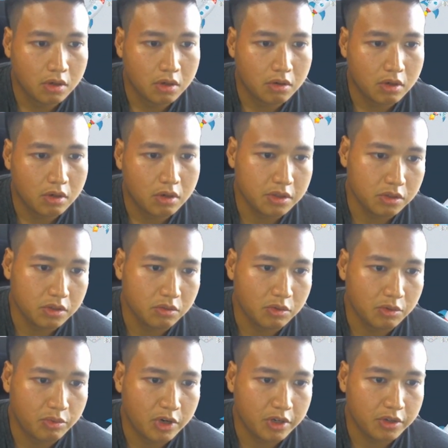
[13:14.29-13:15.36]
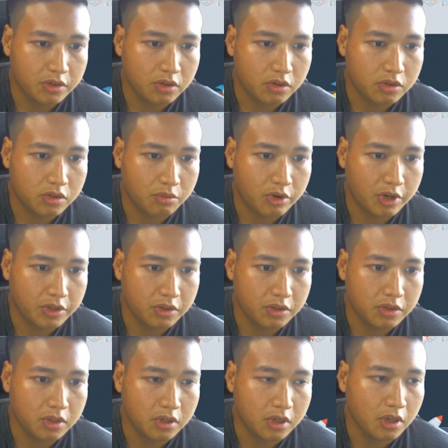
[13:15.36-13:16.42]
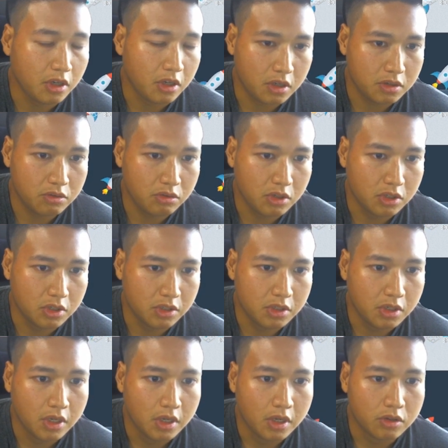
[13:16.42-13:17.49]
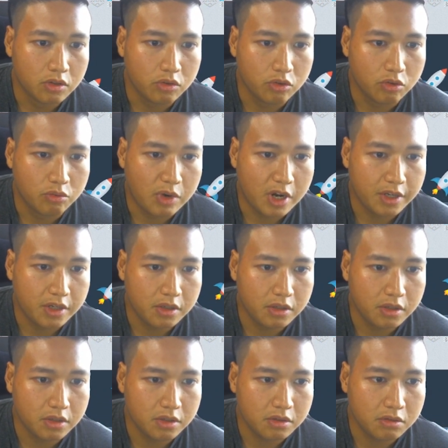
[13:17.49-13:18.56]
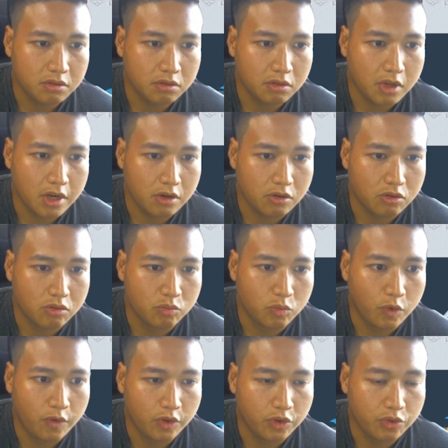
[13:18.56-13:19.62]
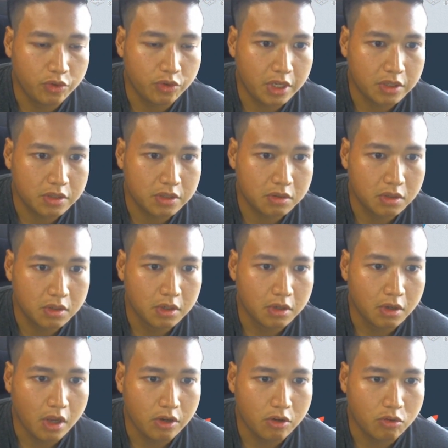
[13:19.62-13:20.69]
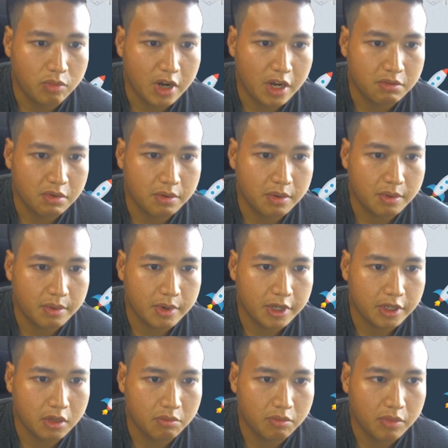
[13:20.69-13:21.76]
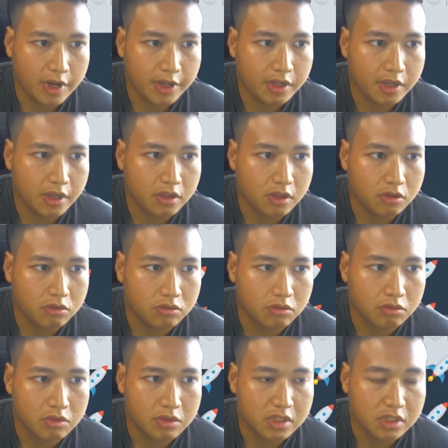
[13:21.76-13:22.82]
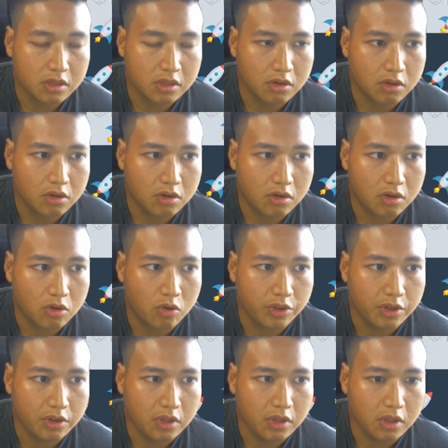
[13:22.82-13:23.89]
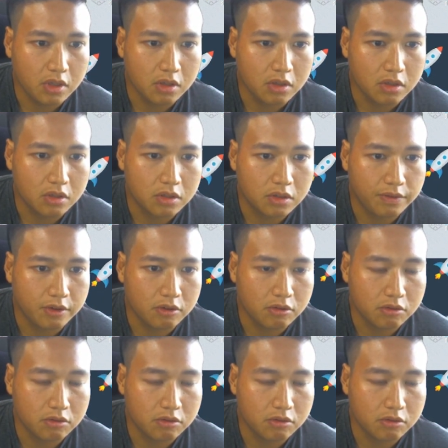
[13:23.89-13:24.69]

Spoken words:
Let's assume the price, your stop price is here and it gets triggered. So you buy here and then you move on to the next, and you buy, keep buying until your quantity is filled.